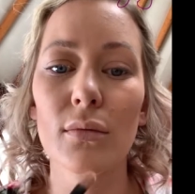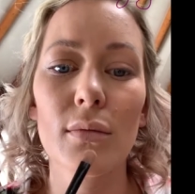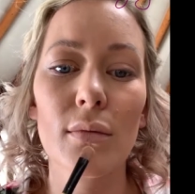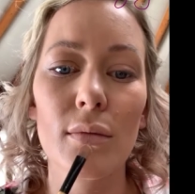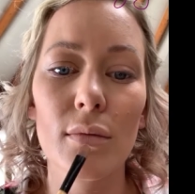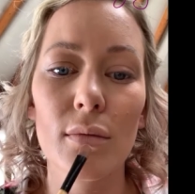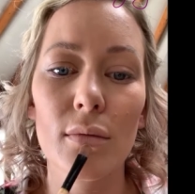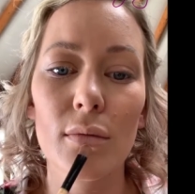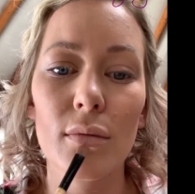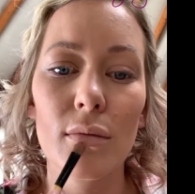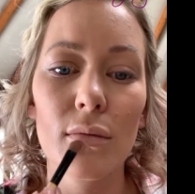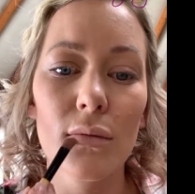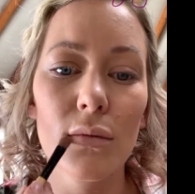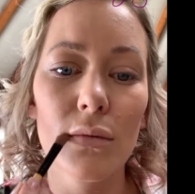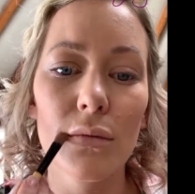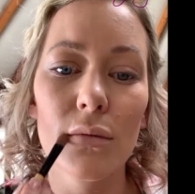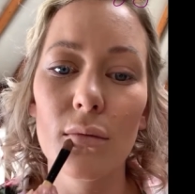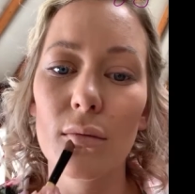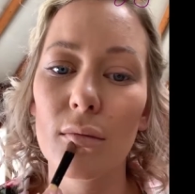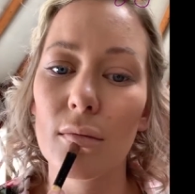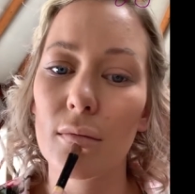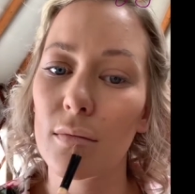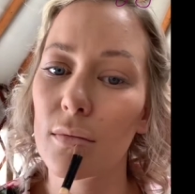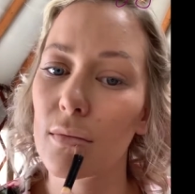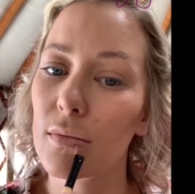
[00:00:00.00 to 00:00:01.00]
This
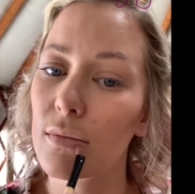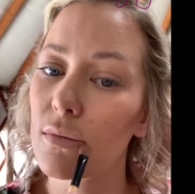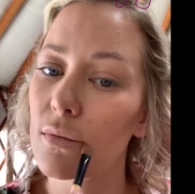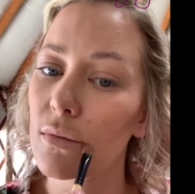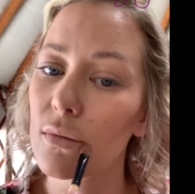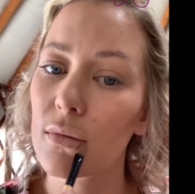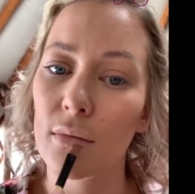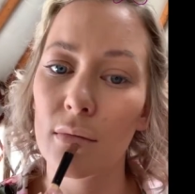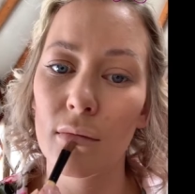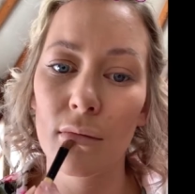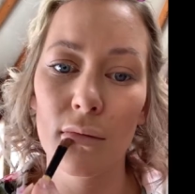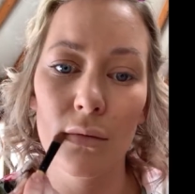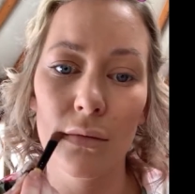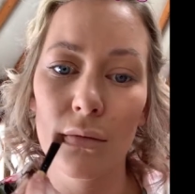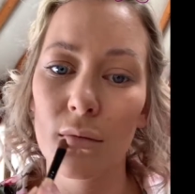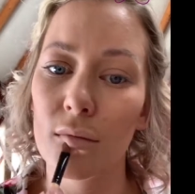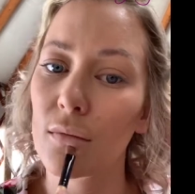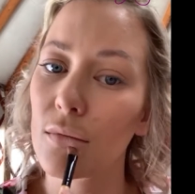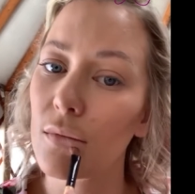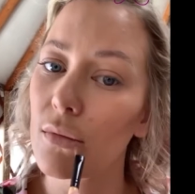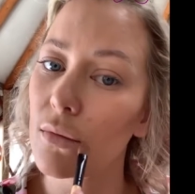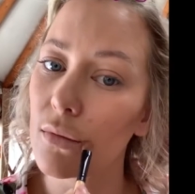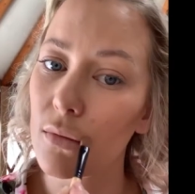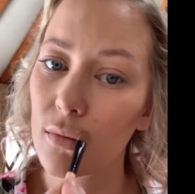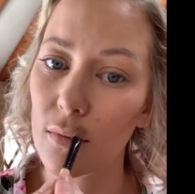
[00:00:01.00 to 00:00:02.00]
really makes your
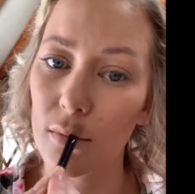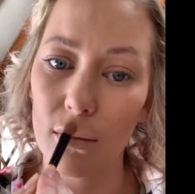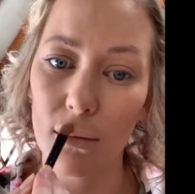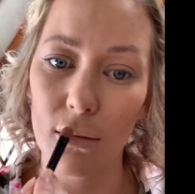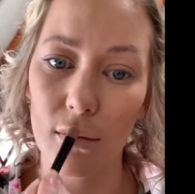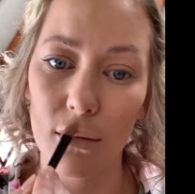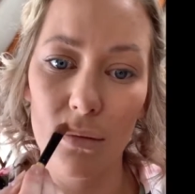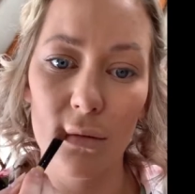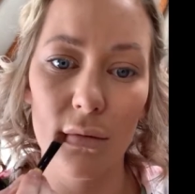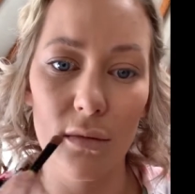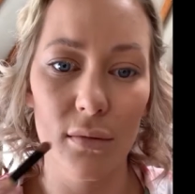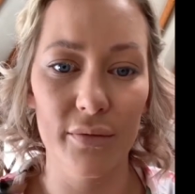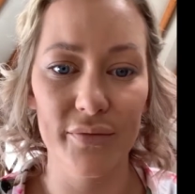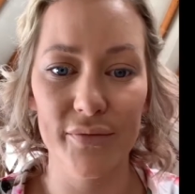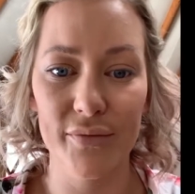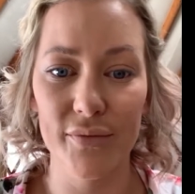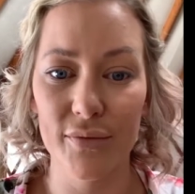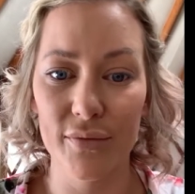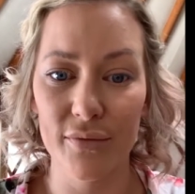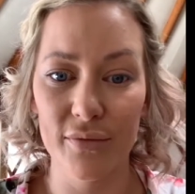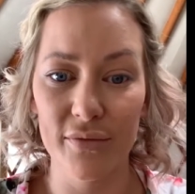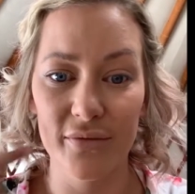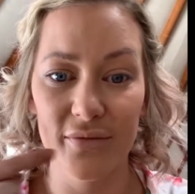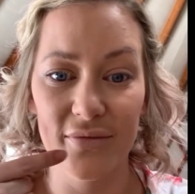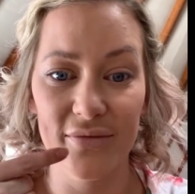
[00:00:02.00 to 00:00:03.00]
lips look larger.
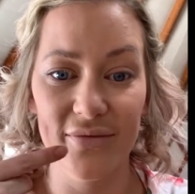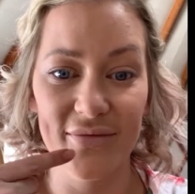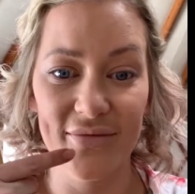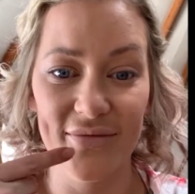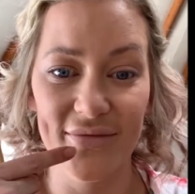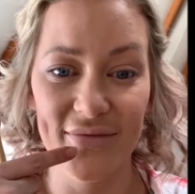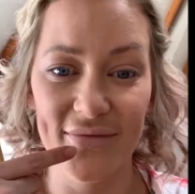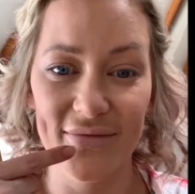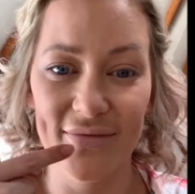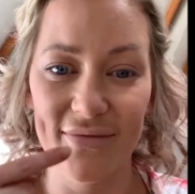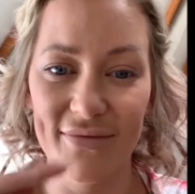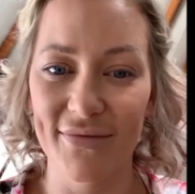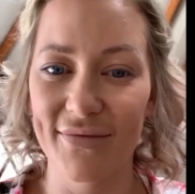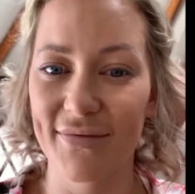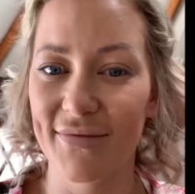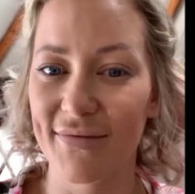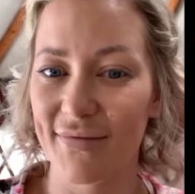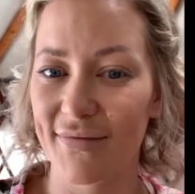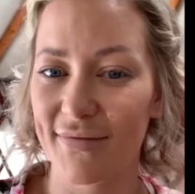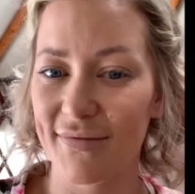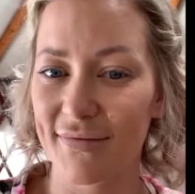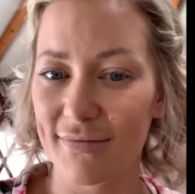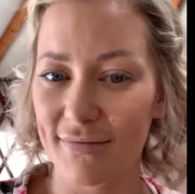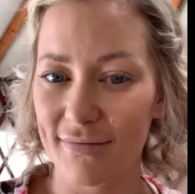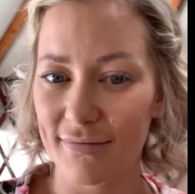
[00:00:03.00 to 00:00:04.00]

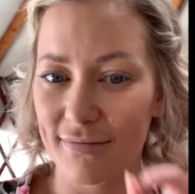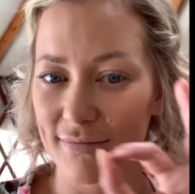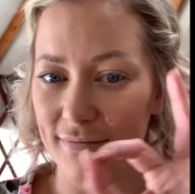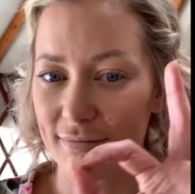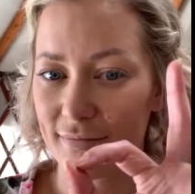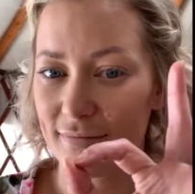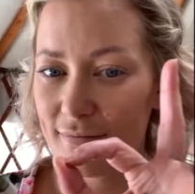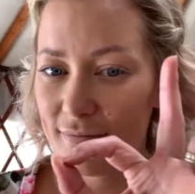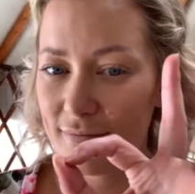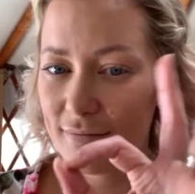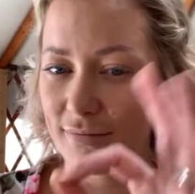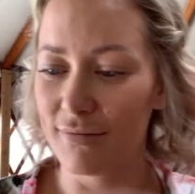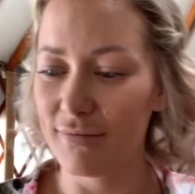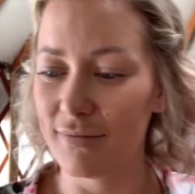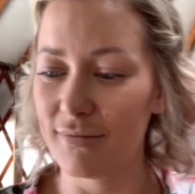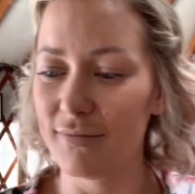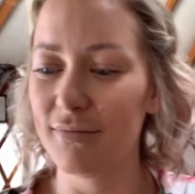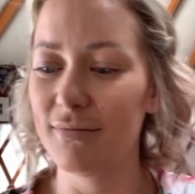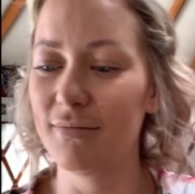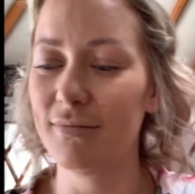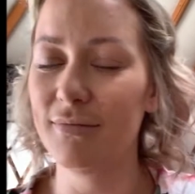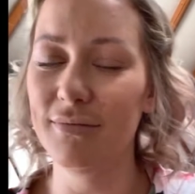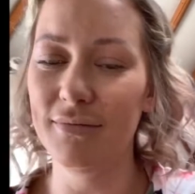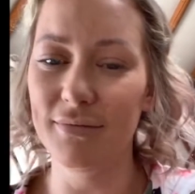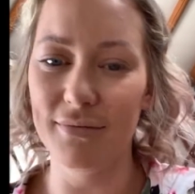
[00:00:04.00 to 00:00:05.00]
Nice and full,
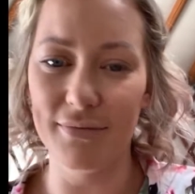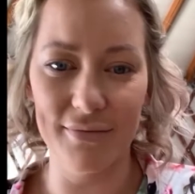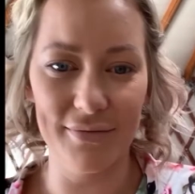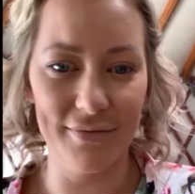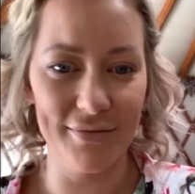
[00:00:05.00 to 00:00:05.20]
plump.